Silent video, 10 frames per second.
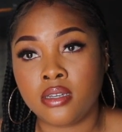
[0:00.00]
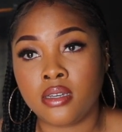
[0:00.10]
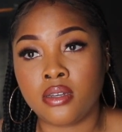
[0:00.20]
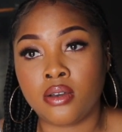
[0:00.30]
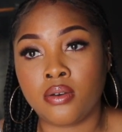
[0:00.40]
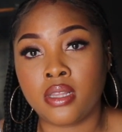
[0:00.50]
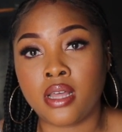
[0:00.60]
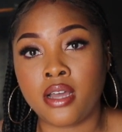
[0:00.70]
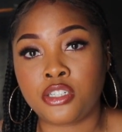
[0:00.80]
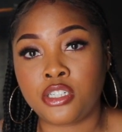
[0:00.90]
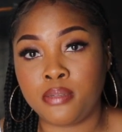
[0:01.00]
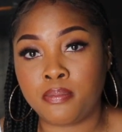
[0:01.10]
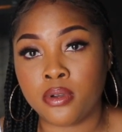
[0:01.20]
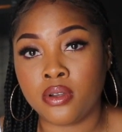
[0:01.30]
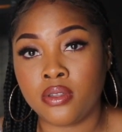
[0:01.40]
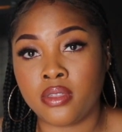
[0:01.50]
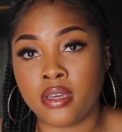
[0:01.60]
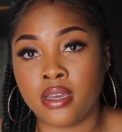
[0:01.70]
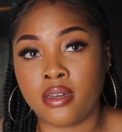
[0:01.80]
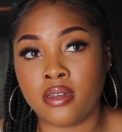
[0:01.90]
you know, a lot cheaper
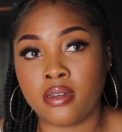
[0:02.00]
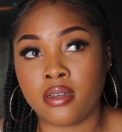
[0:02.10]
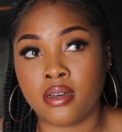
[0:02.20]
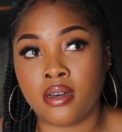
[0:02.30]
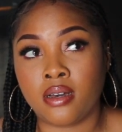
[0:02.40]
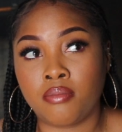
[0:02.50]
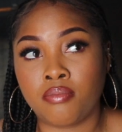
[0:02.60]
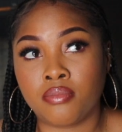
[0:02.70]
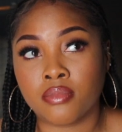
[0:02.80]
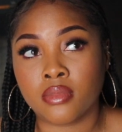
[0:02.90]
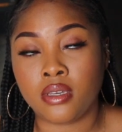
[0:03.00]
than, um,